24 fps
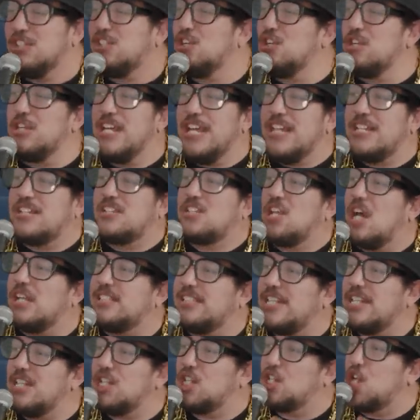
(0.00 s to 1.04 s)
Dude, it
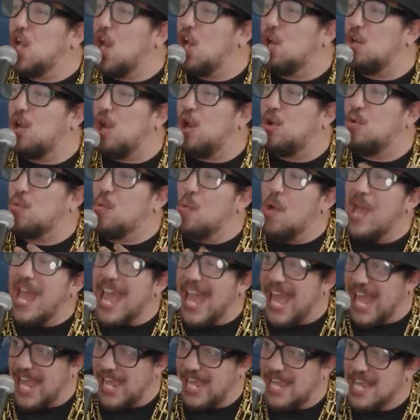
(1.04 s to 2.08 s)
doesn't go
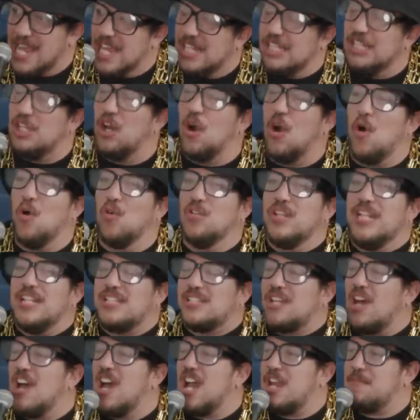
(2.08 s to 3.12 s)
away. The only
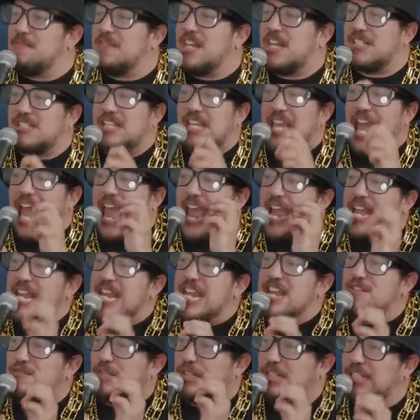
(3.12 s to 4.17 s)
time there's
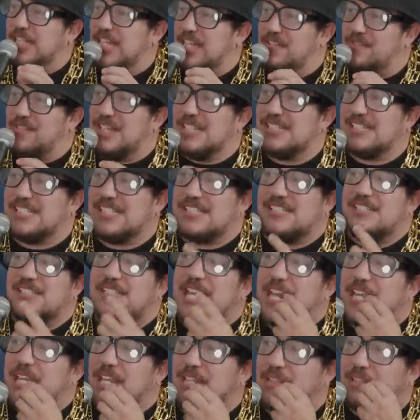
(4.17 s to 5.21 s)
any relief is the
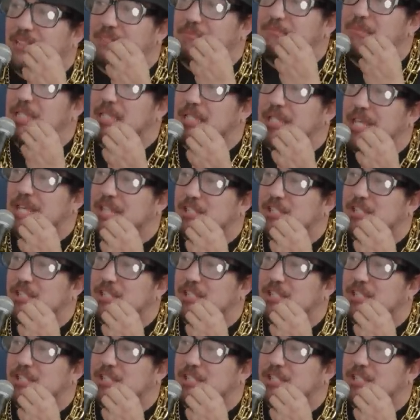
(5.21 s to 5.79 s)
second the milk